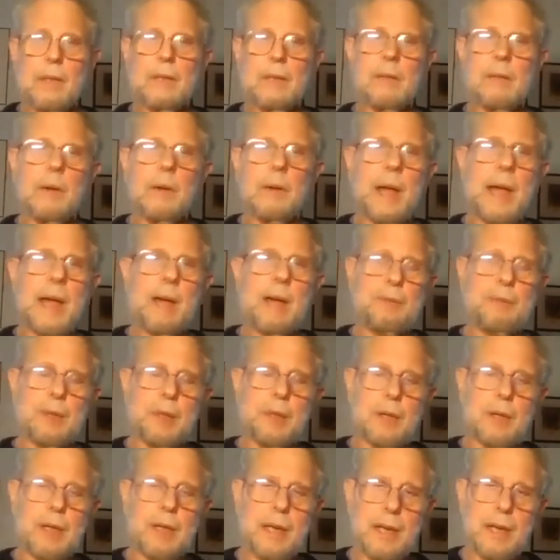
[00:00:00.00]
So
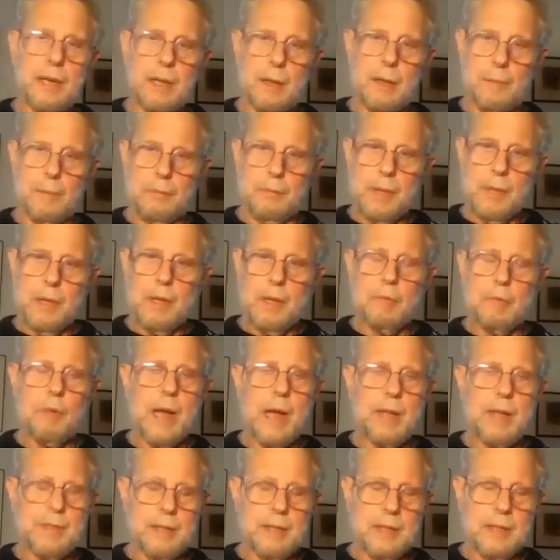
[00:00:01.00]
after a year of
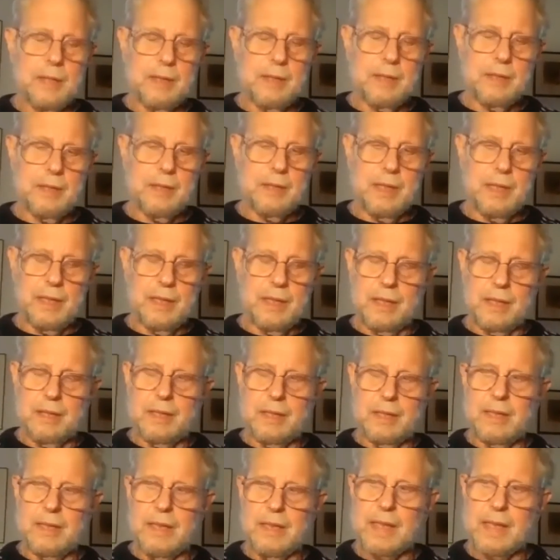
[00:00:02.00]
residency, and I
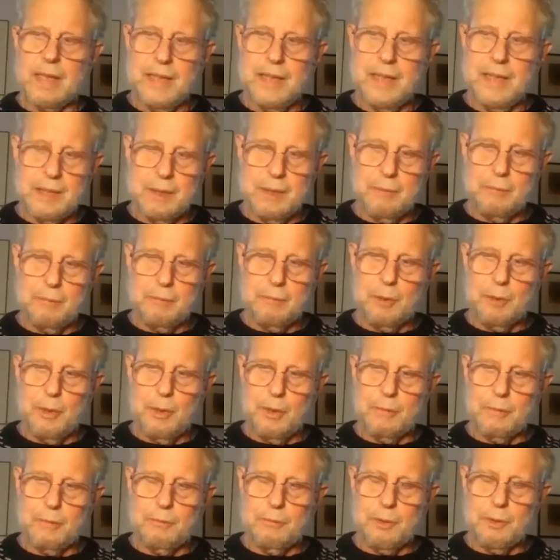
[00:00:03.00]
did not get
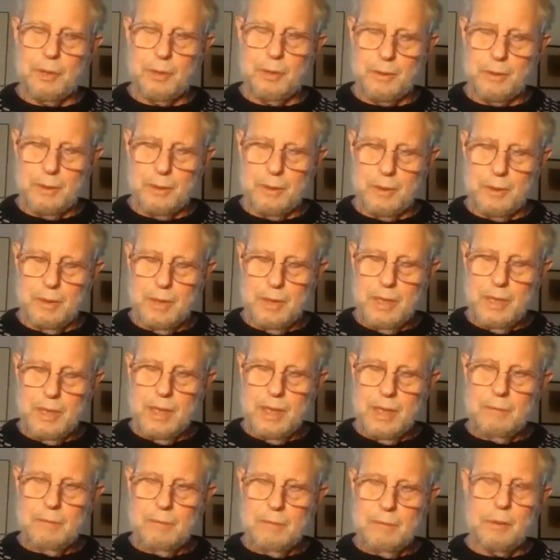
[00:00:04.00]
deferred further
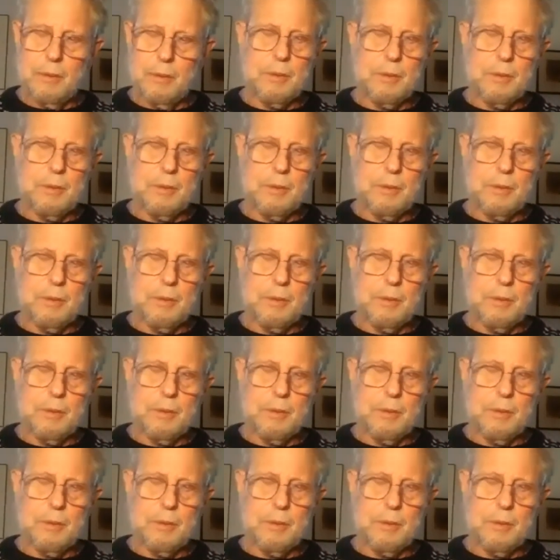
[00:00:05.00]
for